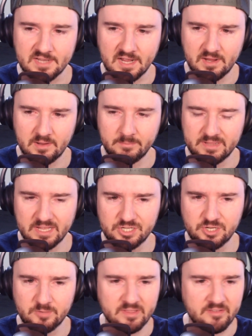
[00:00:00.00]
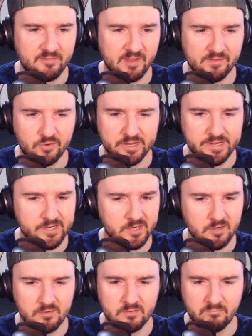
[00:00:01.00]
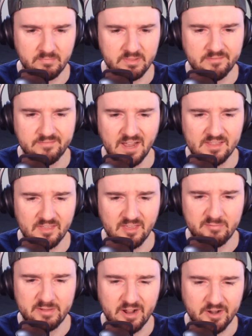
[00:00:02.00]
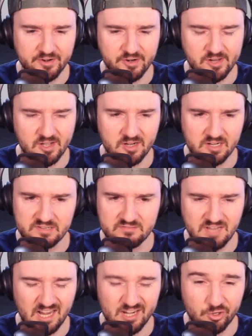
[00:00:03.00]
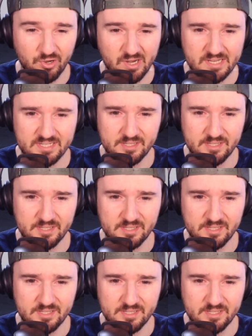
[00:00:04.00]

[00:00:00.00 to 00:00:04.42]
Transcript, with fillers: I, I, mean, they be the favorite here. I mean, the fact that they've been an underdog is kind of crazy.